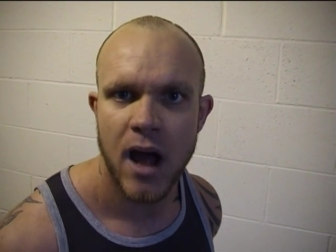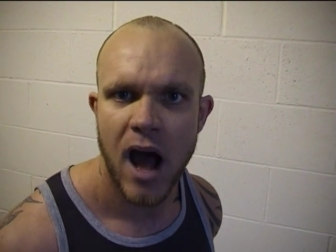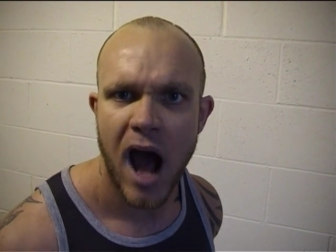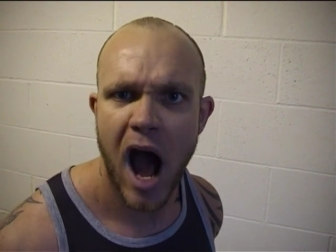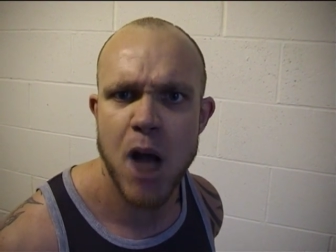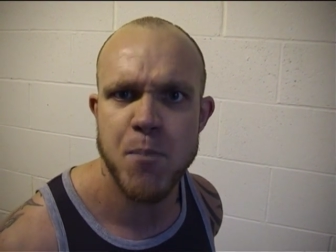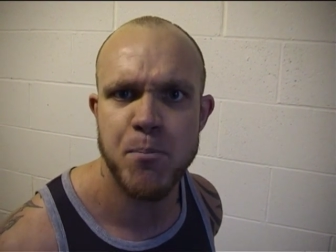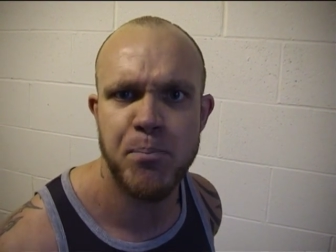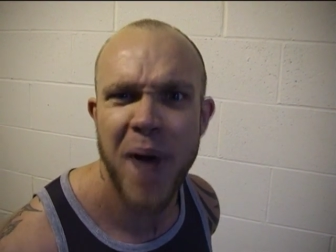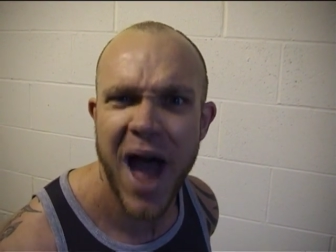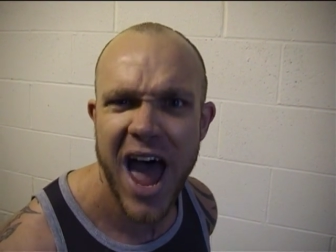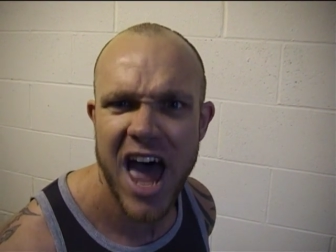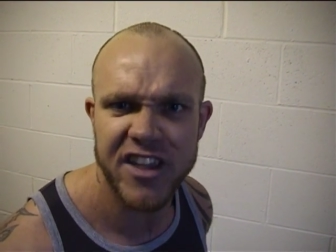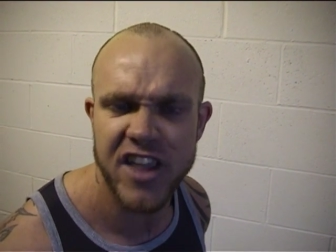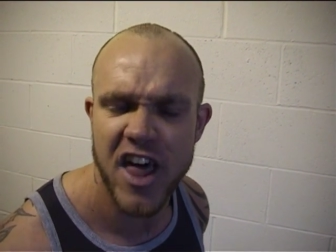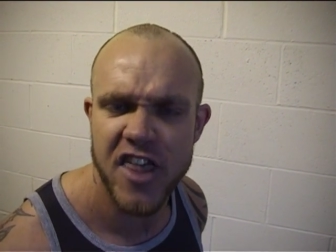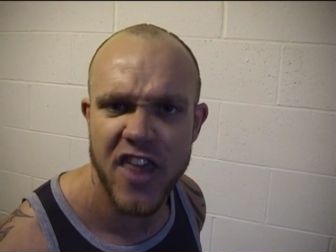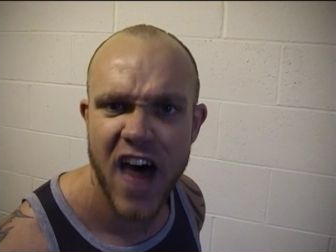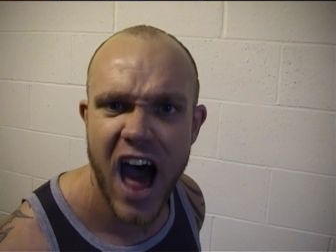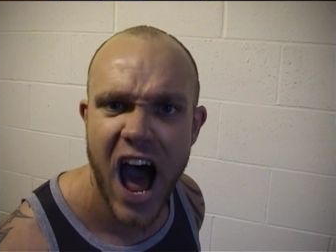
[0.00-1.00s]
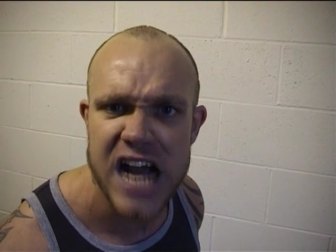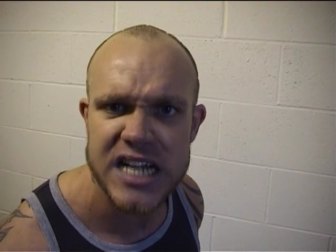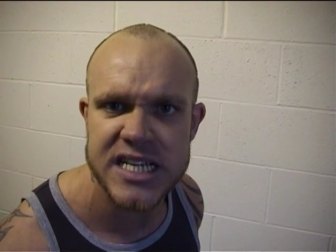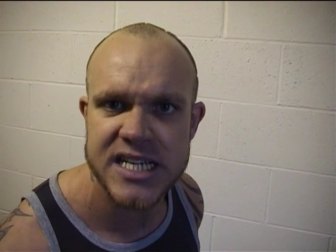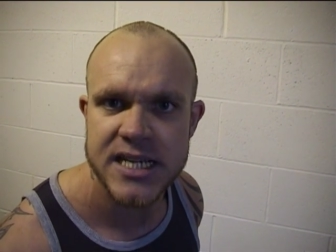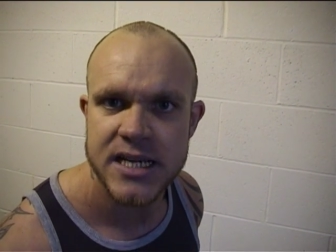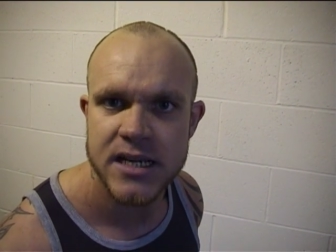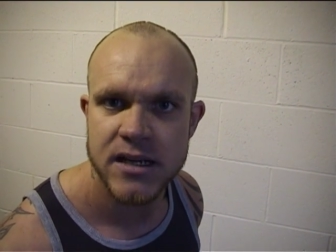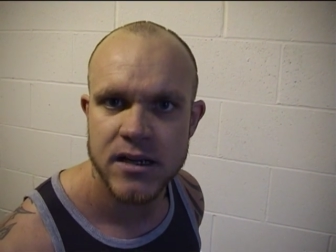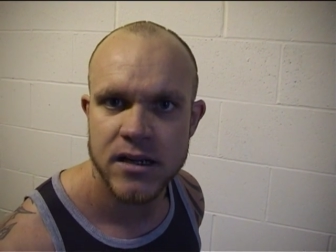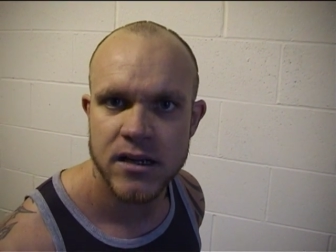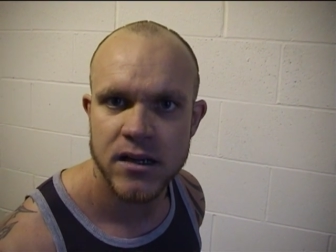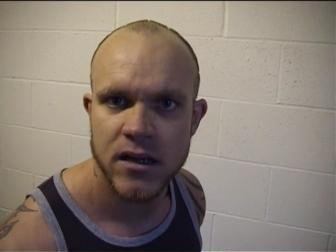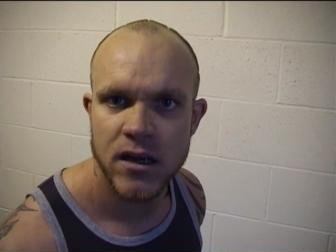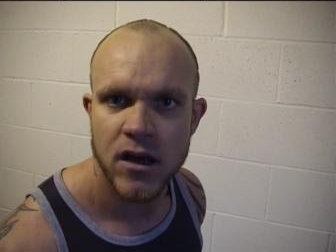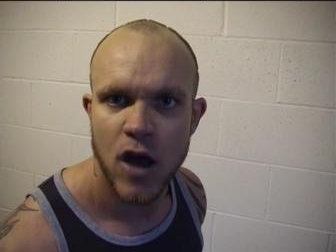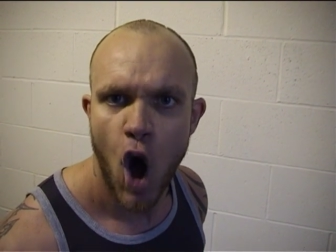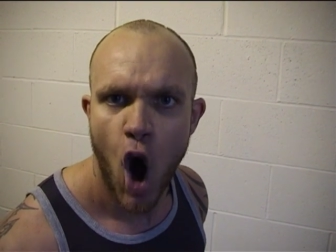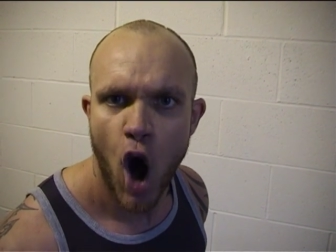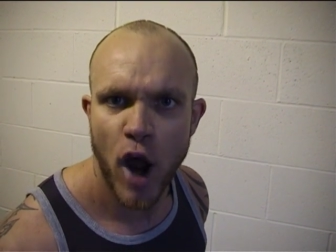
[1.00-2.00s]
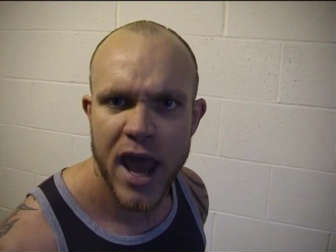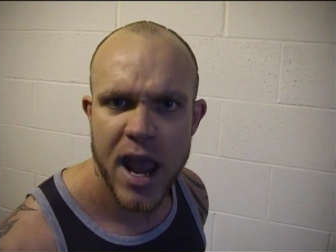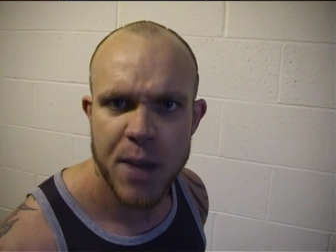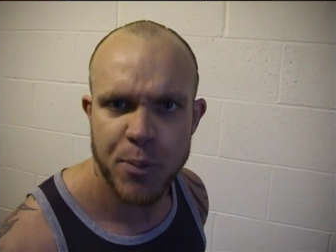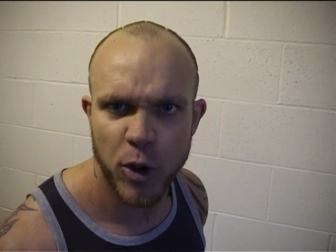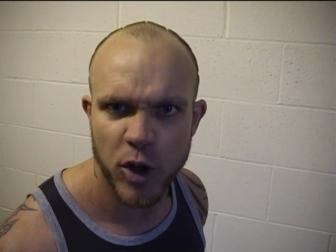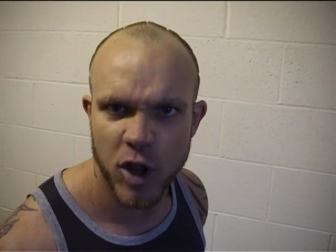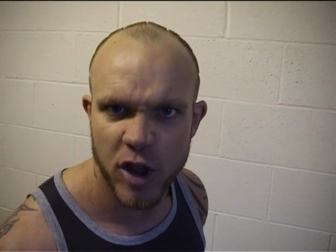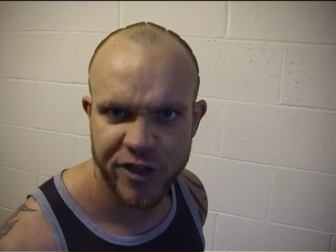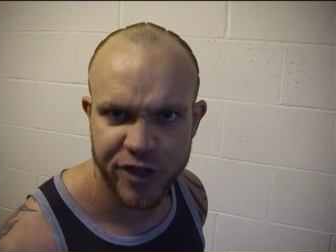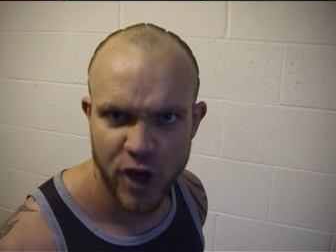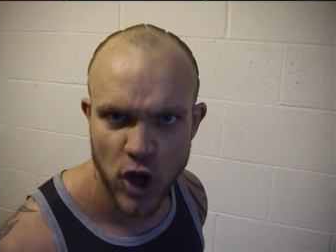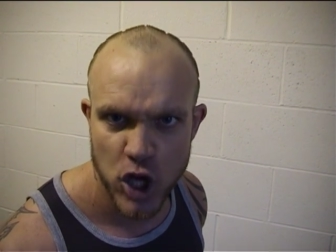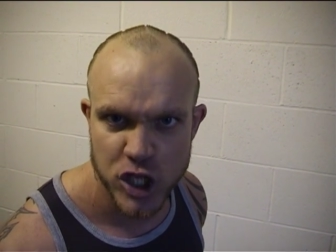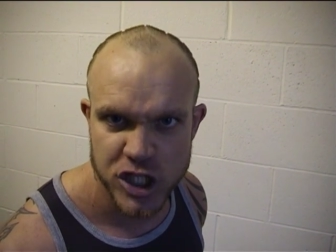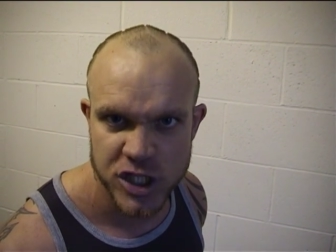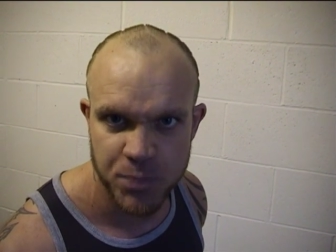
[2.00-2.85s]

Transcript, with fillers: I'm better than that. On April the 3rd,